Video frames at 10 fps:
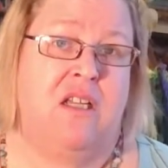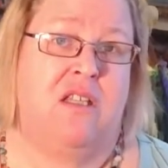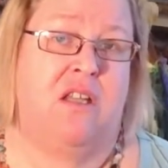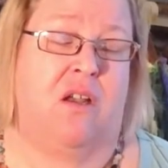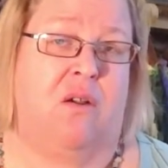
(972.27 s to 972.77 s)

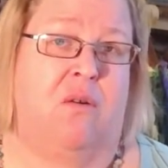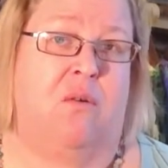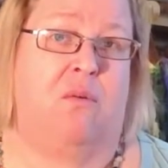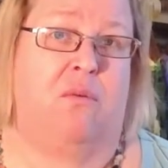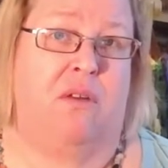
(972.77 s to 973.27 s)

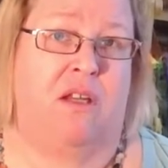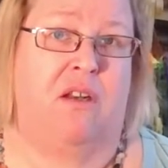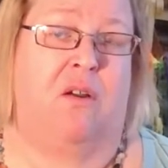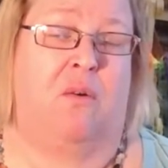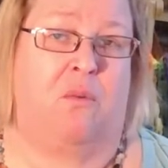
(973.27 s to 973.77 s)
So, you
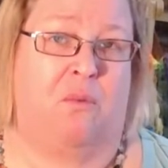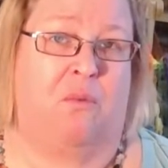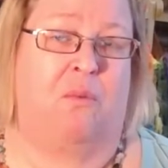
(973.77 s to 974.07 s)
know,